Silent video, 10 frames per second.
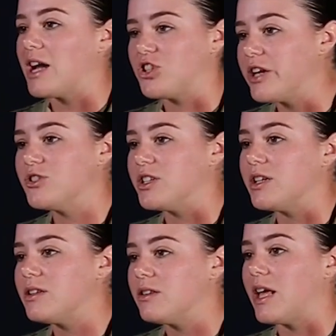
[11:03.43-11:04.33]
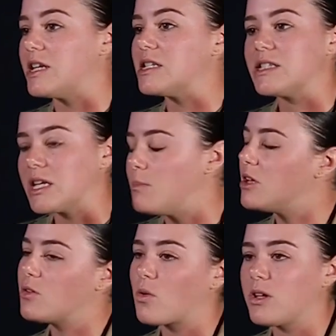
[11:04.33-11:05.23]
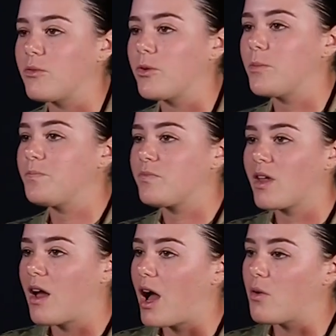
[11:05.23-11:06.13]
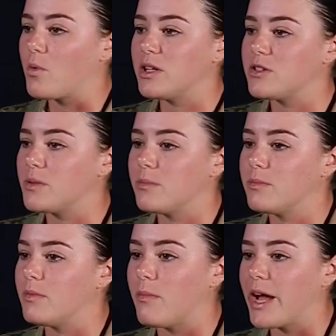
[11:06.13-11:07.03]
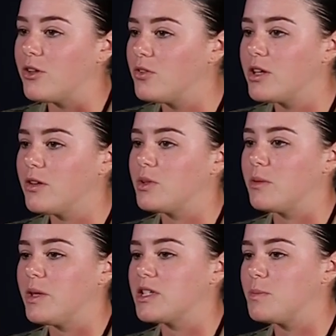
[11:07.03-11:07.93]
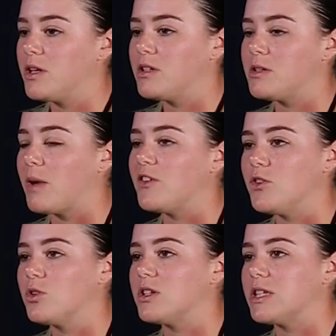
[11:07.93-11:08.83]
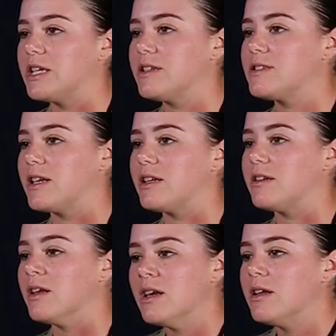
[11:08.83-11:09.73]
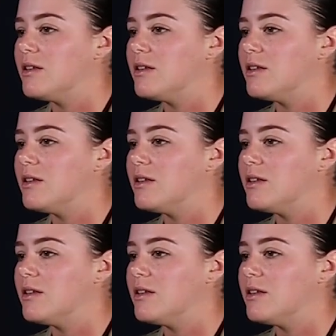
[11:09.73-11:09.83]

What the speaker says: I changed it. They didn't stick me in the orderly room. I went to my unit with the BSB, did my fueler things, and